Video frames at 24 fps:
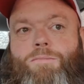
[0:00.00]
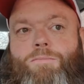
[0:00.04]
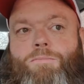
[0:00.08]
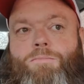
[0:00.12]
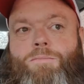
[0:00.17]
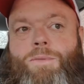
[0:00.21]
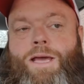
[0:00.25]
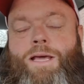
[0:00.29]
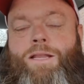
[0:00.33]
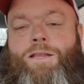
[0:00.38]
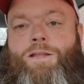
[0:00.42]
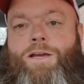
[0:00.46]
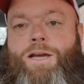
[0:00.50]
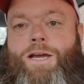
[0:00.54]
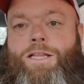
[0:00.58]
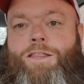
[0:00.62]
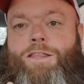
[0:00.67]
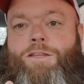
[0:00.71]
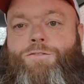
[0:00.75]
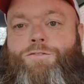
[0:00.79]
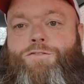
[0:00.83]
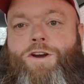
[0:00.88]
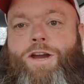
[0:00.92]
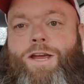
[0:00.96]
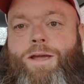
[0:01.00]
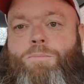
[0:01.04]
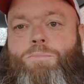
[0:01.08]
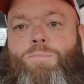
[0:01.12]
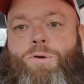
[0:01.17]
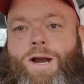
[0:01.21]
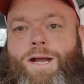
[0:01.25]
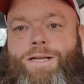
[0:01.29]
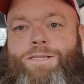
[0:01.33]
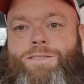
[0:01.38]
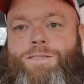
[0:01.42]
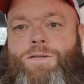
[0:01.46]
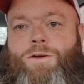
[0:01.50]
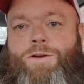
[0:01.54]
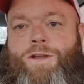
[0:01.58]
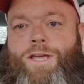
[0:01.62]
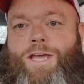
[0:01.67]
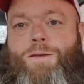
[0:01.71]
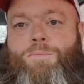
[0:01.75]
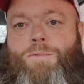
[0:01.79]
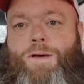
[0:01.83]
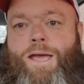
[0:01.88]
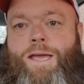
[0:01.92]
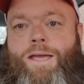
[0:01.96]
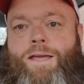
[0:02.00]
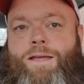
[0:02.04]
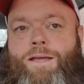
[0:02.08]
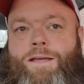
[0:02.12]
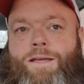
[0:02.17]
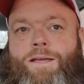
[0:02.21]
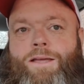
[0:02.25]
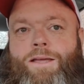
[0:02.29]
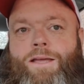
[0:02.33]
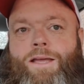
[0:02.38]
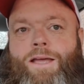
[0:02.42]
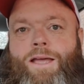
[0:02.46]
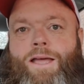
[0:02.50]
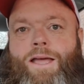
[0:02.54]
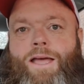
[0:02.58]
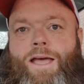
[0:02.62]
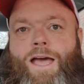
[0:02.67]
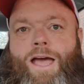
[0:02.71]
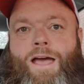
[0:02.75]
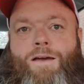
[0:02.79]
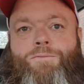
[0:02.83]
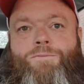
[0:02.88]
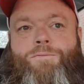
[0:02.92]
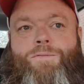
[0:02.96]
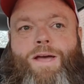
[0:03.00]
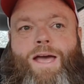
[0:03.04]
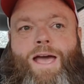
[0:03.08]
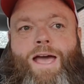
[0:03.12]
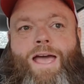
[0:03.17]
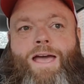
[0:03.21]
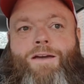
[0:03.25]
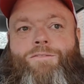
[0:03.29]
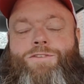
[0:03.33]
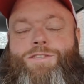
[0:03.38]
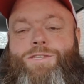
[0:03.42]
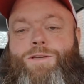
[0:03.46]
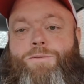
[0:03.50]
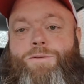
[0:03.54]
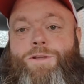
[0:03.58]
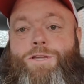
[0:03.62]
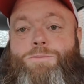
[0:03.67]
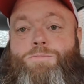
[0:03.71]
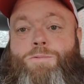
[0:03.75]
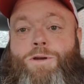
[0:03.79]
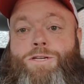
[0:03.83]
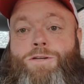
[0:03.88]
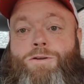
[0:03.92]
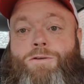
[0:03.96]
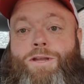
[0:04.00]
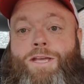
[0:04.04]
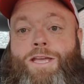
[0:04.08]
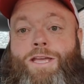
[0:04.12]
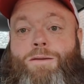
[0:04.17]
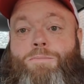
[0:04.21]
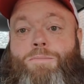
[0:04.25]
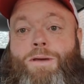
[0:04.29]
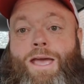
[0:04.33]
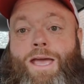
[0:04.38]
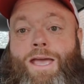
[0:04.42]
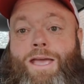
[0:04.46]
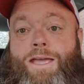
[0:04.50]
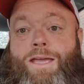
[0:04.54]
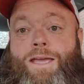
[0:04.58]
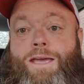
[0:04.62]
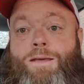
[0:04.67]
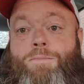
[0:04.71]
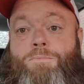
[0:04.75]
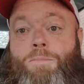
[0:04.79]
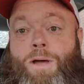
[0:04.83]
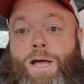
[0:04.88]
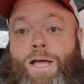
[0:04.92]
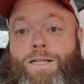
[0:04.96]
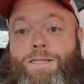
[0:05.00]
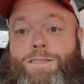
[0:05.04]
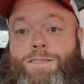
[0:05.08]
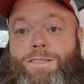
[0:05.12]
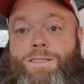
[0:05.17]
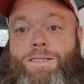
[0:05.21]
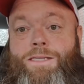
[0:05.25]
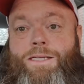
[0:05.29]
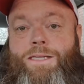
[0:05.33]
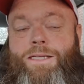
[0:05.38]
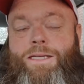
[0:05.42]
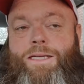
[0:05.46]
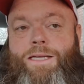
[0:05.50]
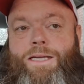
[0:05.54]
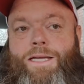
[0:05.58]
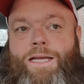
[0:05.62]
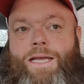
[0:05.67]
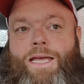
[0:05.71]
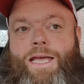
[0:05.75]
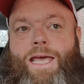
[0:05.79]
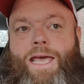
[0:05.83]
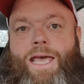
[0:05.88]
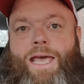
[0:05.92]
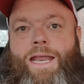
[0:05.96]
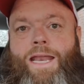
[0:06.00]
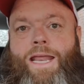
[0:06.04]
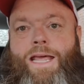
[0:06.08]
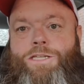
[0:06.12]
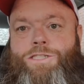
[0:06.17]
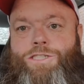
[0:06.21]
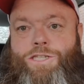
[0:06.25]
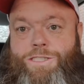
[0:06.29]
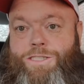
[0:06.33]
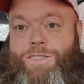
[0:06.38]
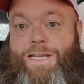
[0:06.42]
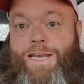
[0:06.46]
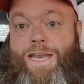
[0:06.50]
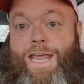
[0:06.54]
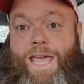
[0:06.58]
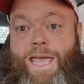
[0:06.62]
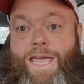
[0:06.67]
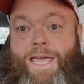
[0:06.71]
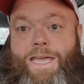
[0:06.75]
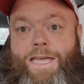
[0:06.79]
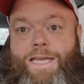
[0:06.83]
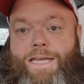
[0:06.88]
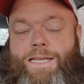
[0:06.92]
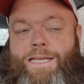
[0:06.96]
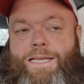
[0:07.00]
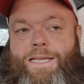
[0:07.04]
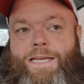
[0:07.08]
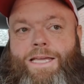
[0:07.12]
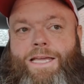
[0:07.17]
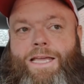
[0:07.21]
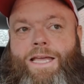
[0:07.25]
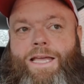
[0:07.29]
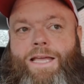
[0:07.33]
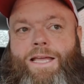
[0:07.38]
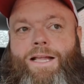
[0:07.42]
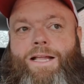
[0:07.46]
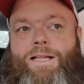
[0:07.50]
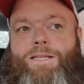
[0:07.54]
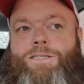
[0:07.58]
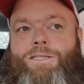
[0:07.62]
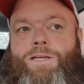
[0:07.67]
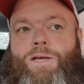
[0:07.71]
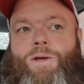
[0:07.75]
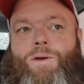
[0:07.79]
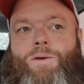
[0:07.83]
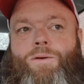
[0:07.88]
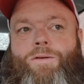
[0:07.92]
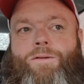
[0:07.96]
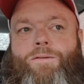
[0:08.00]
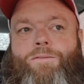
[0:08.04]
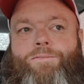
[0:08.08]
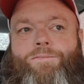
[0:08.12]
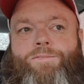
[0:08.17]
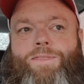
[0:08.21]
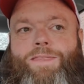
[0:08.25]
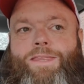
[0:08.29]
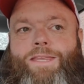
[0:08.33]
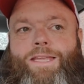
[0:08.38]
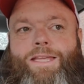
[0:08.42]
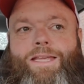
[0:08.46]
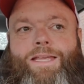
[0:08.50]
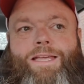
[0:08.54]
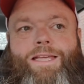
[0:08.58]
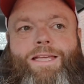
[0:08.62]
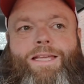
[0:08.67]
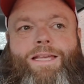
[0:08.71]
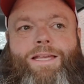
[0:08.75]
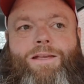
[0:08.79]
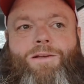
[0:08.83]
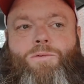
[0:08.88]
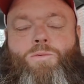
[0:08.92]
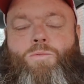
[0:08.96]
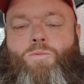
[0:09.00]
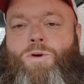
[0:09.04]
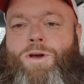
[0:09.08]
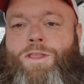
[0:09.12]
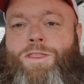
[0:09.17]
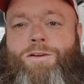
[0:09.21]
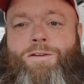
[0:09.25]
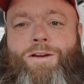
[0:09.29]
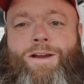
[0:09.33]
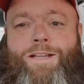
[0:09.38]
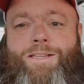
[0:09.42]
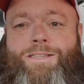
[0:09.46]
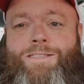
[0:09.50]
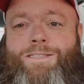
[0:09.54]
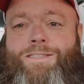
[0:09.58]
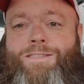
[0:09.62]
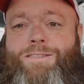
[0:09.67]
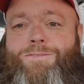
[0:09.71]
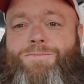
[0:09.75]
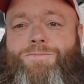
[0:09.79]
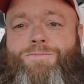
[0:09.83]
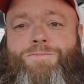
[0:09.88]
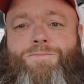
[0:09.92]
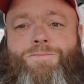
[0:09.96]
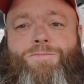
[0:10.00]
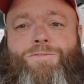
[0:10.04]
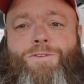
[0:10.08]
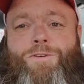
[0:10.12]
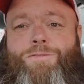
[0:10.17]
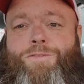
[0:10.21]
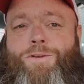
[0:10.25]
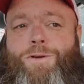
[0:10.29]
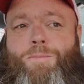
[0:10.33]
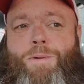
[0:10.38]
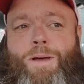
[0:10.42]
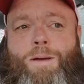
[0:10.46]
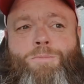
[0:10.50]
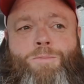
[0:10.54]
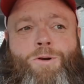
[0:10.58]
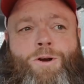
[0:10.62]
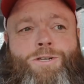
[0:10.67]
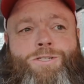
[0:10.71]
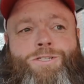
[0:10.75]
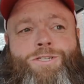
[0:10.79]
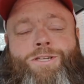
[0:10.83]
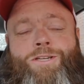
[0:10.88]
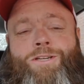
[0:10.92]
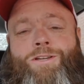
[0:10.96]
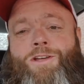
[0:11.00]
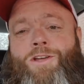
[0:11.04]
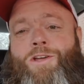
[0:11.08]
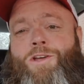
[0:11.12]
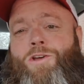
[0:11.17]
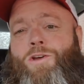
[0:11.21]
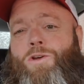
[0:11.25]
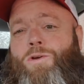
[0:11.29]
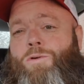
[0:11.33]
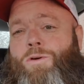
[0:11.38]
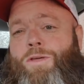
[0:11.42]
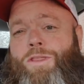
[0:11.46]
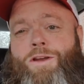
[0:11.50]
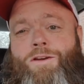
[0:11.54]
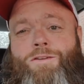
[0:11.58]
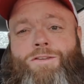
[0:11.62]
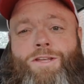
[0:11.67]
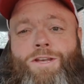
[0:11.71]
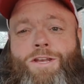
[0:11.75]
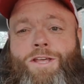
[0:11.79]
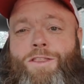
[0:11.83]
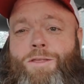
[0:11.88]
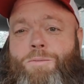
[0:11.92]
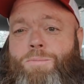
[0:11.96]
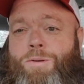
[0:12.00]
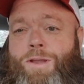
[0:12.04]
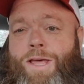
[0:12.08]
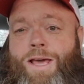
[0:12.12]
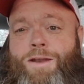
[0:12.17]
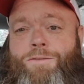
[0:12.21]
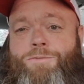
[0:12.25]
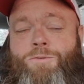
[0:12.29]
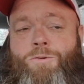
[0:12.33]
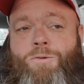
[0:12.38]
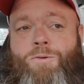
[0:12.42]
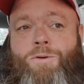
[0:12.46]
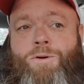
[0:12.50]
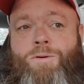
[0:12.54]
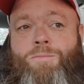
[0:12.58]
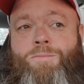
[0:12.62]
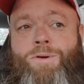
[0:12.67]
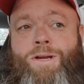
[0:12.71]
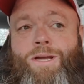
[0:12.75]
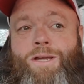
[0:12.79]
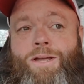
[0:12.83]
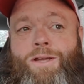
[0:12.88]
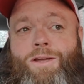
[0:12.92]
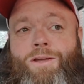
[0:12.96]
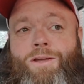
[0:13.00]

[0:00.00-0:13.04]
man, look at the freaking prices on eBay. I haven't sold this much on eBay in months, and that's just today. So whether it's fulfilled by merchant or there's another platform,